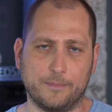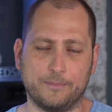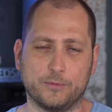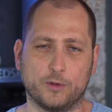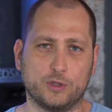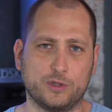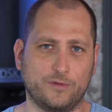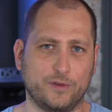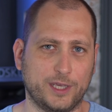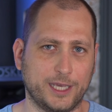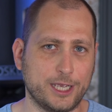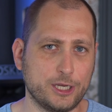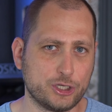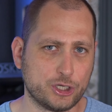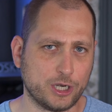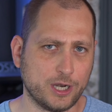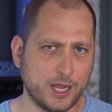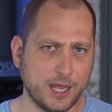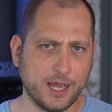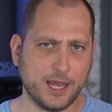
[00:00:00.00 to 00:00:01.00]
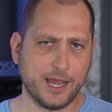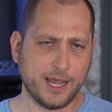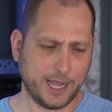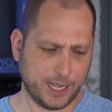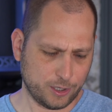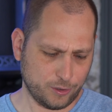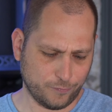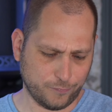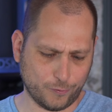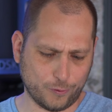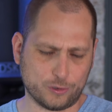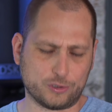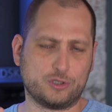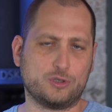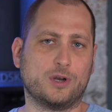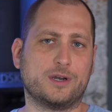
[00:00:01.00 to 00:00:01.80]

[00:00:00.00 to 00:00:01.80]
um, notification. And of course,